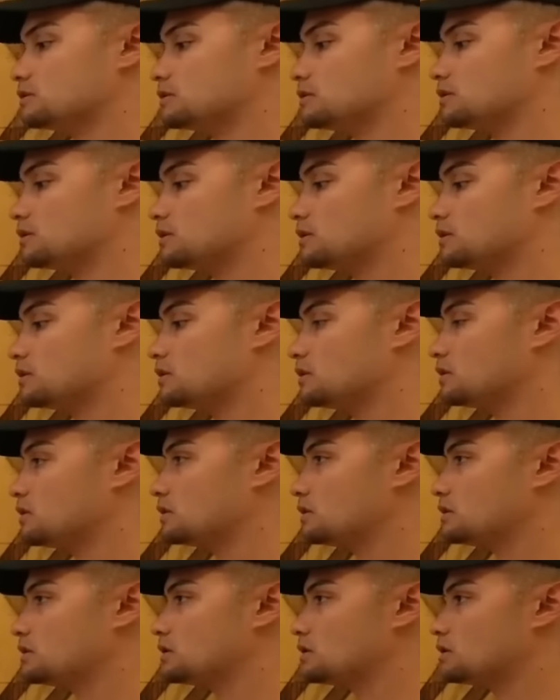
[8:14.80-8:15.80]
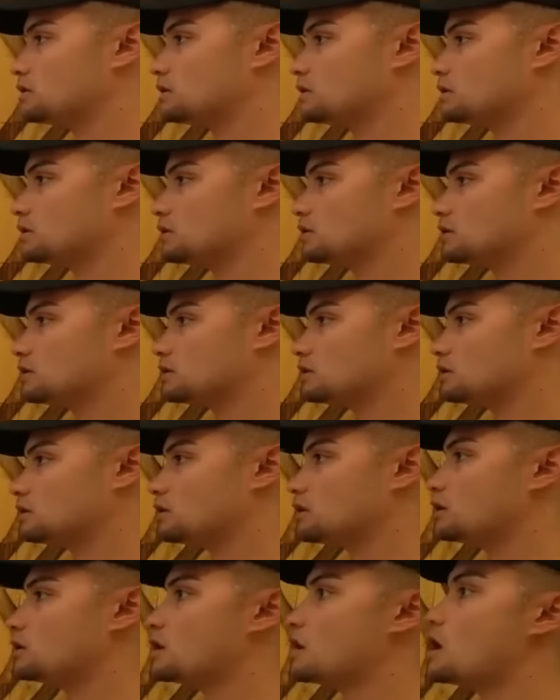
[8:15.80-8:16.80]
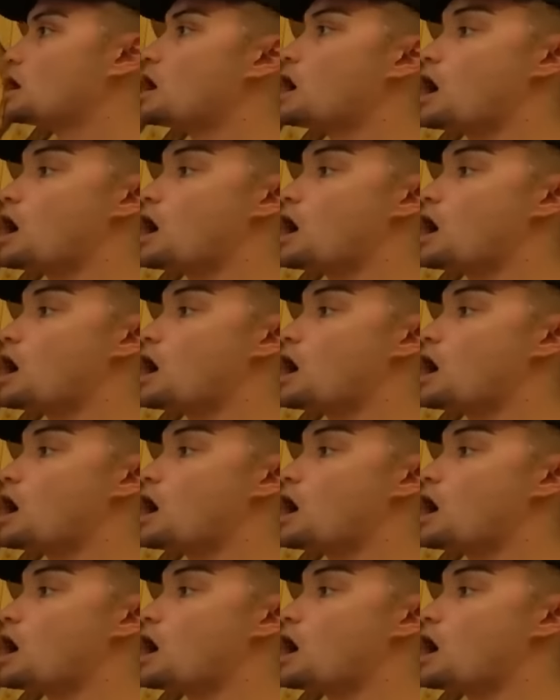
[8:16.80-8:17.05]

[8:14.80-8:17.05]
The person shown says nothing.